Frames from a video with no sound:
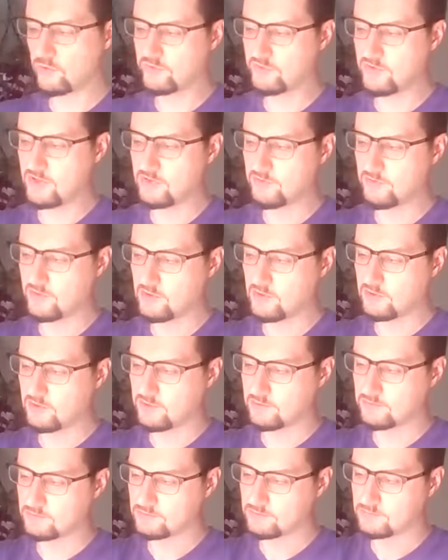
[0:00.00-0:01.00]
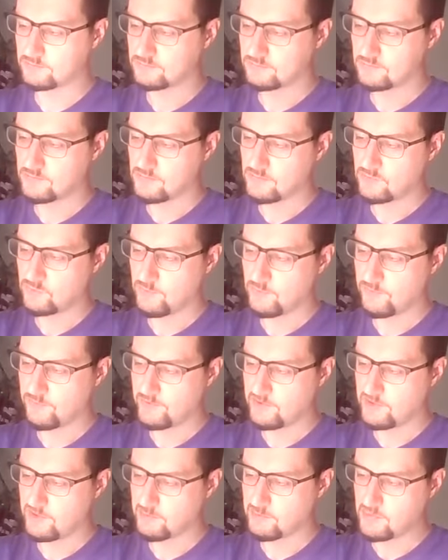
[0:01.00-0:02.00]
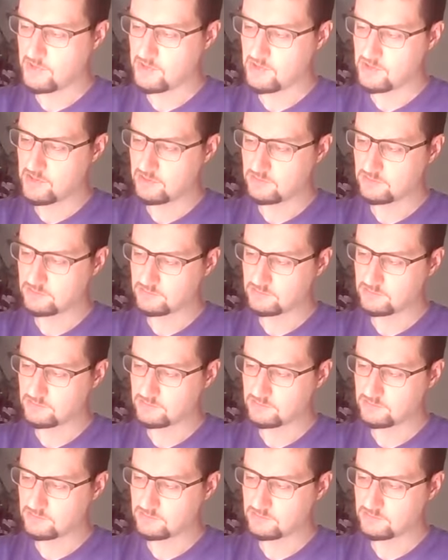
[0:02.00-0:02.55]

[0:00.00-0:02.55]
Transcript: sea salt. I'm filling my